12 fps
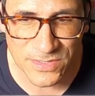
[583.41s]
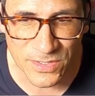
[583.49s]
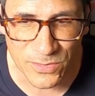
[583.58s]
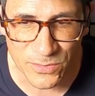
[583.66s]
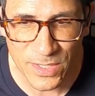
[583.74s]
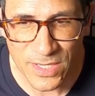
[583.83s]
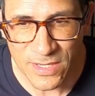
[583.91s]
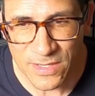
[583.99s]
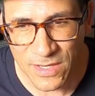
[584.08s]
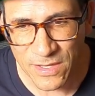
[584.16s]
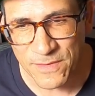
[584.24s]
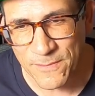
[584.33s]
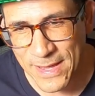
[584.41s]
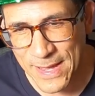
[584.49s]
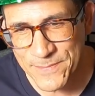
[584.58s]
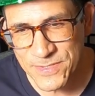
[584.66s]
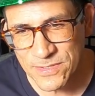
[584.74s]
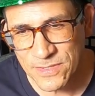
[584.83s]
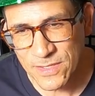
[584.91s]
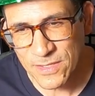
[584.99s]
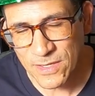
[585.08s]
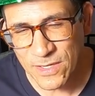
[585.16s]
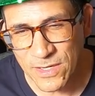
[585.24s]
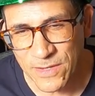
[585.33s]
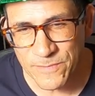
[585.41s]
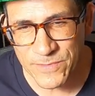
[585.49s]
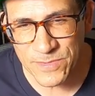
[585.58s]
So uh, the maps, uh,